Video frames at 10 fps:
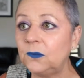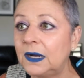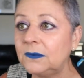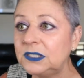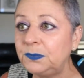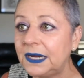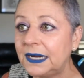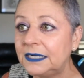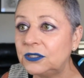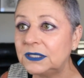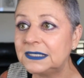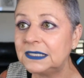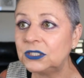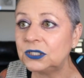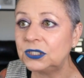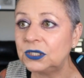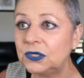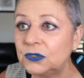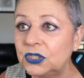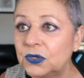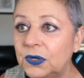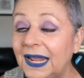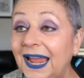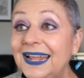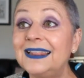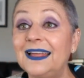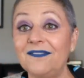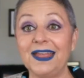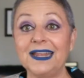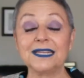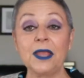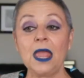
What was behind your decision to go short? I love it.